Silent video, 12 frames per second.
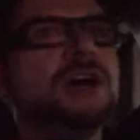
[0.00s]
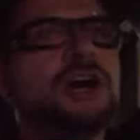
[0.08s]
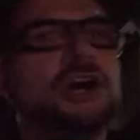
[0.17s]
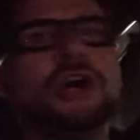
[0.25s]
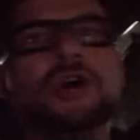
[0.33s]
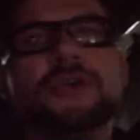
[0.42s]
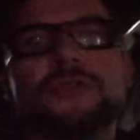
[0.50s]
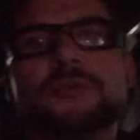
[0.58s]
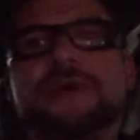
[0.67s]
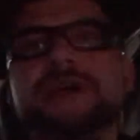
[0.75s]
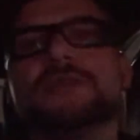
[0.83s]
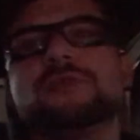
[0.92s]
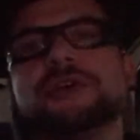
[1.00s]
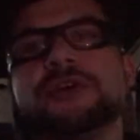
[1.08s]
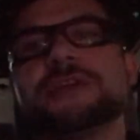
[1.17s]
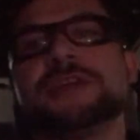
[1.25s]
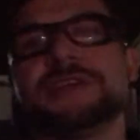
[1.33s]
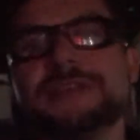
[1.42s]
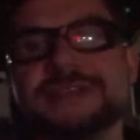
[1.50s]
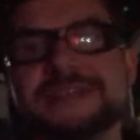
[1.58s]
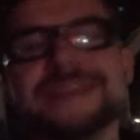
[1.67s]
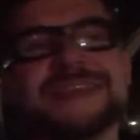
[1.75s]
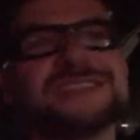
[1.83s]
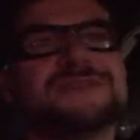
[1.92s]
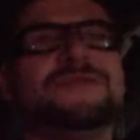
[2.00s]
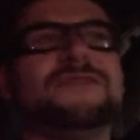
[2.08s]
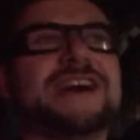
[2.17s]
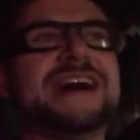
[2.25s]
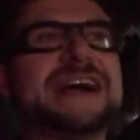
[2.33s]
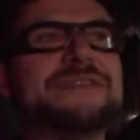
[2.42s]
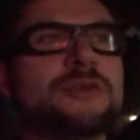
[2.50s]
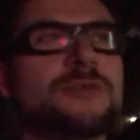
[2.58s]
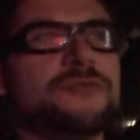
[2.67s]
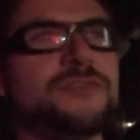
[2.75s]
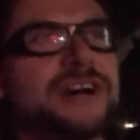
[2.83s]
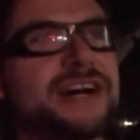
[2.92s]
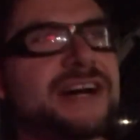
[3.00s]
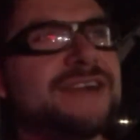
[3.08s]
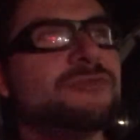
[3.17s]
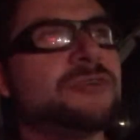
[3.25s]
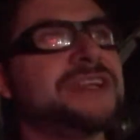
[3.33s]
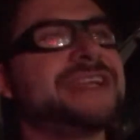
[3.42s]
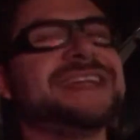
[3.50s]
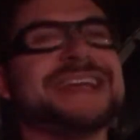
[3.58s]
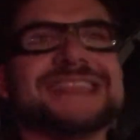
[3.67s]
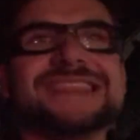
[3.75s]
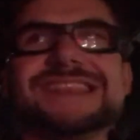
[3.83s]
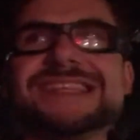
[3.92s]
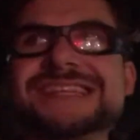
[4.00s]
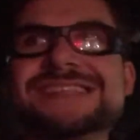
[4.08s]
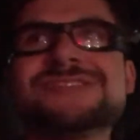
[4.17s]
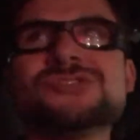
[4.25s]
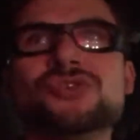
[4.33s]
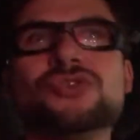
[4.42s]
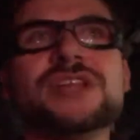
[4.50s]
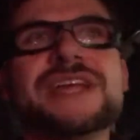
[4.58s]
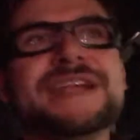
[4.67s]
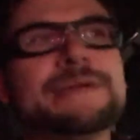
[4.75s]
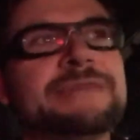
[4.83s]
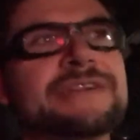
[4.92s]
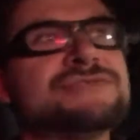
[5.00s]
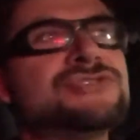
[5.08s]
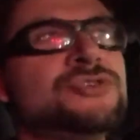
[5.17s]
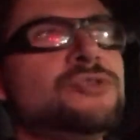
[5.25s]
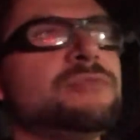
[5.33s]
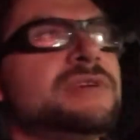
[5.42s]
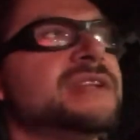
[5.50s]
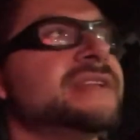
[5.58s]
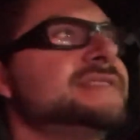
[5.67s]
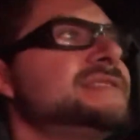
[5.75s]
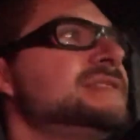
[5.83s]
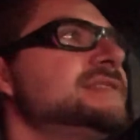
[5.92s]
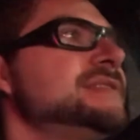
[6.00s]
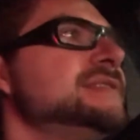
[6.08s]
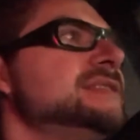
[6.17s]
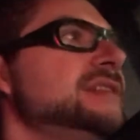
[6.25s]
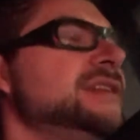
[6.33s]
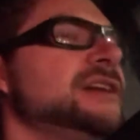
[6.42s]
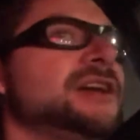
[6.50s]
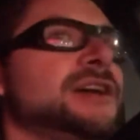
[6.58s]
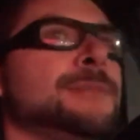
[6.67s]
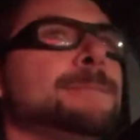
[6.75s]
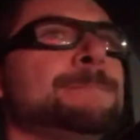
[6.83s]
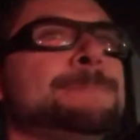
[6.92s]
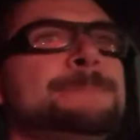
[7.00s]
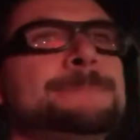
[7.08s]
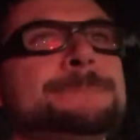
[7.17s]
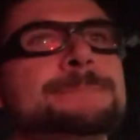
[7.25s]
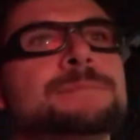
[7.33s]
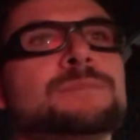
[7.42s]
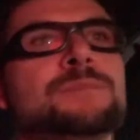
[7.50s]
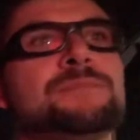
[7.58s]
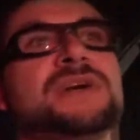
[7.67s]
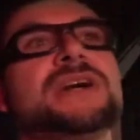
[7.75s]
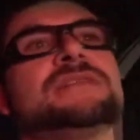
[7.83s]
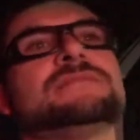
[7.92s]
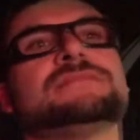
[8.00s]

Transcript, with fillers: On the way to work. It's 5.05, running a little late, about two minutes. Um, but